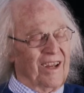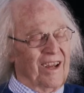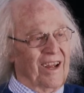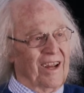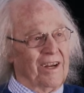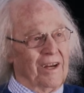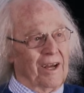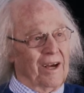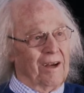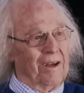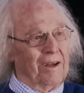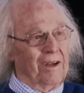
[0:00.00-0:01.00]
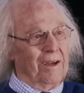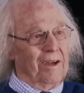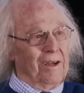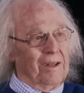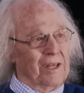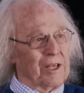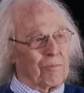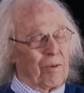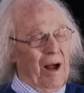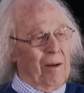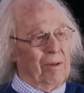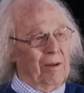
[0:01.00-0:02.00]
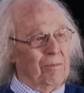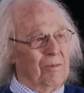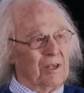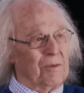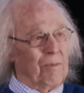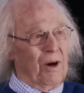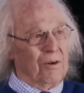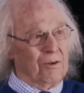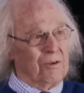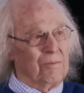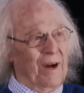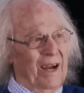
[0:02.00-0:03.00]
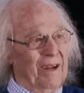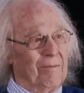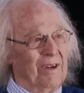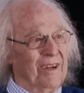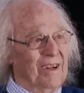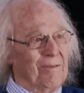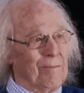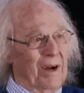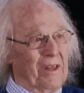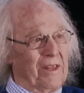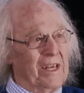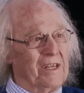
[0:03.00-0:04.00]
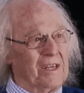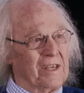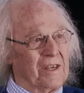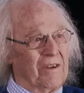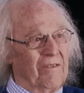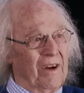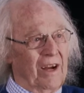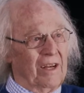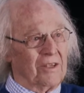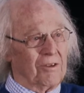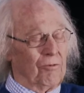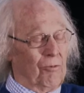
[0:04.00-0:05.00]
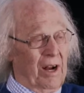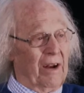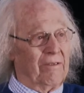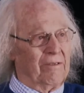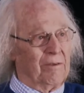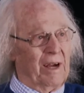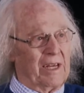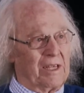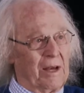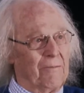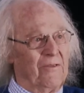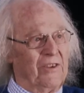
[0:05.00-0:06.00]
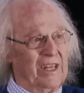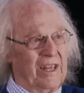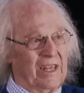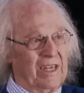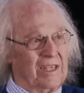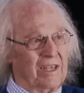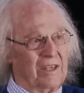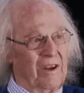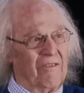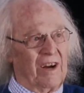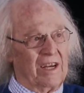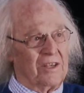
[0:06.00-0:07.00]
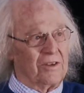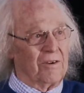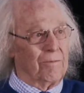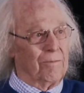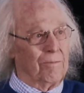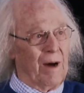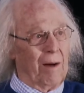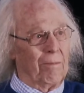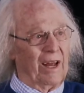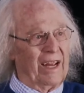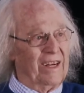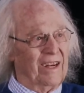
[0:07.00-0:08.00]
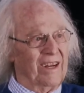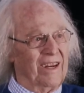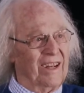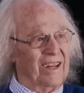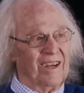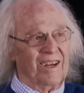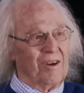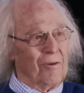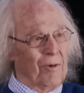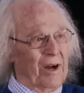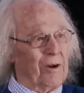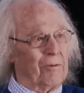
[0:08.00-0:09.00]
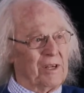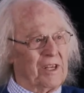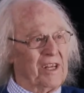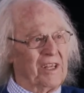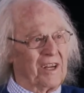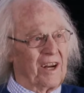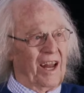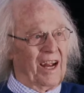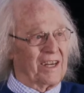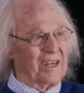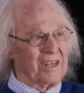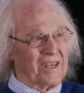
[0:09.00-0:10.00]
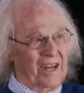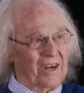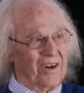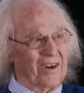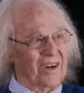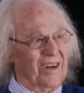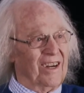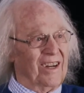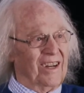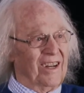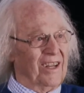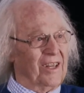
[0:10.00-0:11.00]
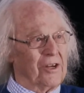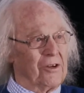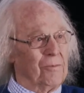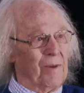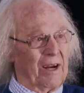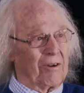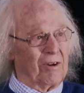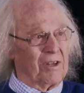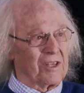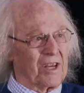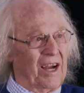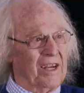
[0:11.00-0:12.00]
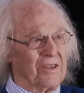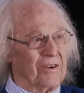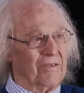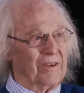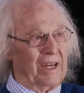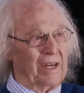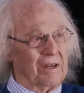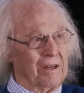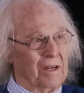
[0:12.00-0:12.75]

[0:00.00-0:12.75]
And this problem was posed by my thesis advisor, one of my sub-thesis advisor, Bob Layton. Why don't we see the galactic center in the 2-micron sky survey?